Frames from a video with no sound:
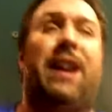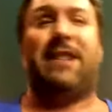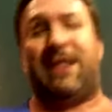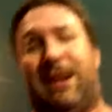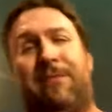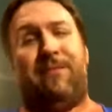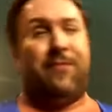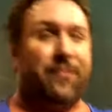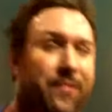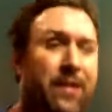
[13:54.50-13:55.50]
has that I'm
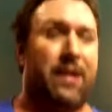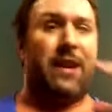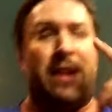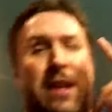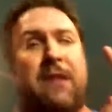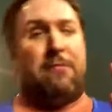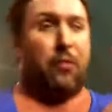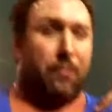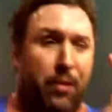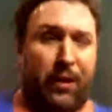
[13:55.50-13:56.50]

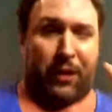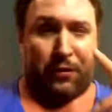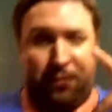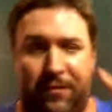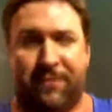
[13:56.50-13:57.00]
more political,